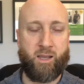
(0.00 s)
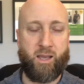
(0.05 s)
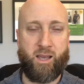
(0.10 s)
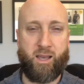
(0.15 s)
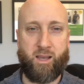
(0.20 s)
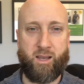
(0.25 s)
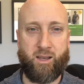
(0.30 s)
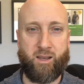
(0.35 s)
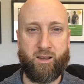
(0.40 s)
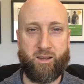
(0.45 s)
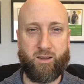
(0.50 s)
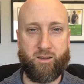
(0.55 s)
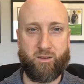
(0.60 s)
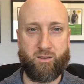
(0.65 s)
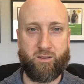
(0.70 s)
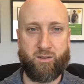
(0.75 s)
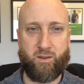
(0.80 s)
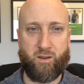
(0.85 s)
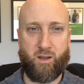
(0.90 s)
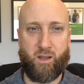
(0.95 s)

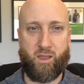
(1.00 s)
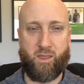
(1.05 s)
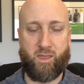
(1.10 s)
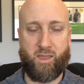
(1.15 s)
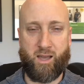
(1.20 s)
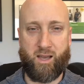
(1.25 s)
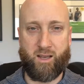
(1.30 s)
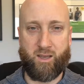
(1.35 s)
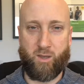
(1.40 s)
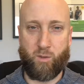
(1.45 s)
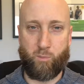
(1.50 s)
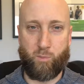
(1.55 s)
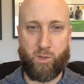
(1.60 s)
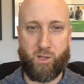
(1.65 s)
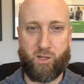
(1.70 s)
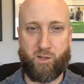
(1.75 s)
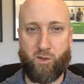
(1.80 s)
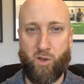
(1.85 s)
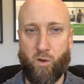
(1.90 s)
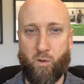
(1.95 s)
And that could
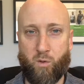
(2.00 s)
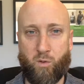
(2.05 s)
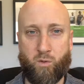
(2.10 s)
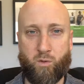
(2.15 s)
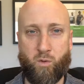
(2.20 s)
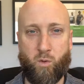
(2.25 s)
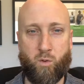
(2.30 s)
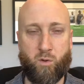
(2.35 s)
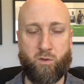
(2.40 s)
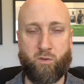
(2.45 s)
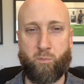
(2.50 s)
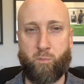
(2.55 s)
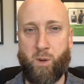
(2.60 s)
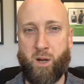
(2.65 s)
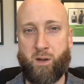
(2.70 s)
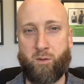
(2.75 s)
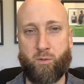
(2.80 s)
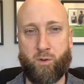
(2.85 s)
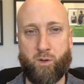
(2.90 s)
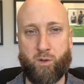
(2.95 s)
be tone or
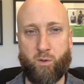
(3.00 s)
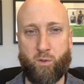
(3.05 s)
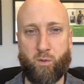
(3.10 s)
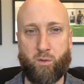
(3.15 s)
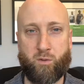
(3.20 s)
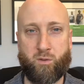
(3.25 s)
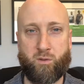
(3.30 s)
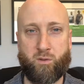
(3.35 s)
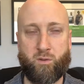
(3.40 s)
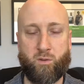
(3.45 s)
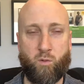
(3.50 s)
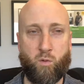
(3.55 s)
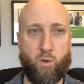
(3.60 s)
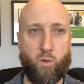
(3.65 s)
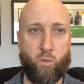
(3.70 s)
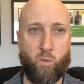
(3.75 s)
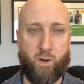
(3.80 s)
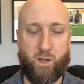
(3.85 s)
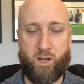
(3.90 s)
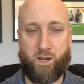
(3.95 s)
spot reduce or
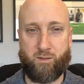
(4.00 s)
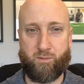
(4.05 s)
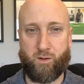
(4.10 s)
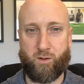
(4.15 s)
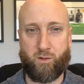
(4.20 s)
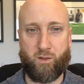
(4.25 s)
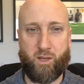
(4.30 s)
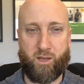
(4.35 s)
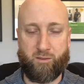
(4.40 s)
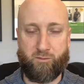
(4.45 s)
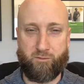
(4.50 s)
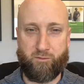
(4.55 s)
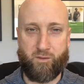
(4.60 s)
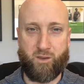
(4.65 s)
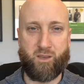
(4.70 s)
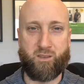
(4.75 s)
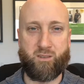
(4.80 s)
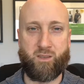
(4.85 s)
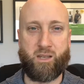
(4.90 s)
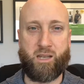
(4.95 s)
whatever, like
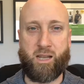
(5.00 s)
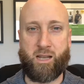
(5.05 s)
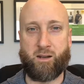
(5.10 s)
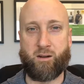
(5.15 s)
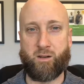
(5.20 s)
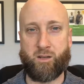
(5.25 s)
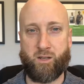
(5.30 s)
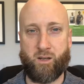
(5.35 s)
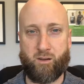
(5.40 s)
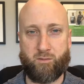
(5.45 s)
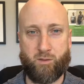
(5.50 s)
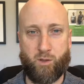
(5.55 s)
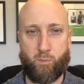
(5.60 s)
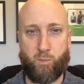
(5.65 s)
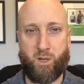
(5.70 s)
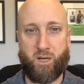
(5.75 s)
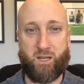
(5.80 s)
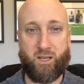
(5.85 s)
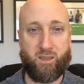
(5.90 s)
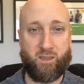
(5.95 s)
fix an area of your
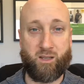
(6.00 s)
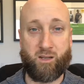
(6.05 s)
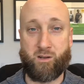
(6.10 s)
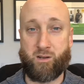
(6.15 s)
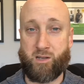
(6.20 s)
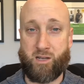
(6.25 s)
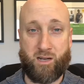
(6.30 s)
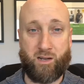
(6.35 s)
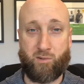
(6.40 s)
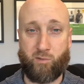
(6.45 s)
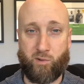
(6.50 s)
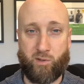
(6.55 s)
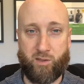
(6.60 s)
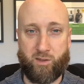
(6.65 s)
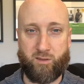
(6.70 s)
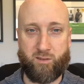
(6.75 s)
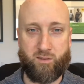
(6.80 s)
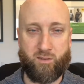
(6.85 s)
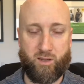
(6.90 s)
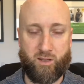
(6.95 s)
body that you're not
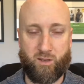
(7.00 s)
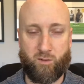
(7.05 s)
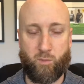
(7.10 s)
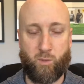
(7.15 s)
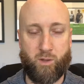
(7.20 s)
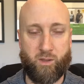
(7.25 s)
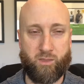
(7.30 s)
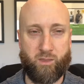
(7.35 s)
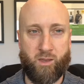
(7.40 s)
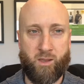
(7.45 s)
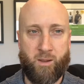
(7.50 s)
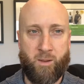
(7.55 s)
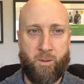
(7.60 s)
really psyched with.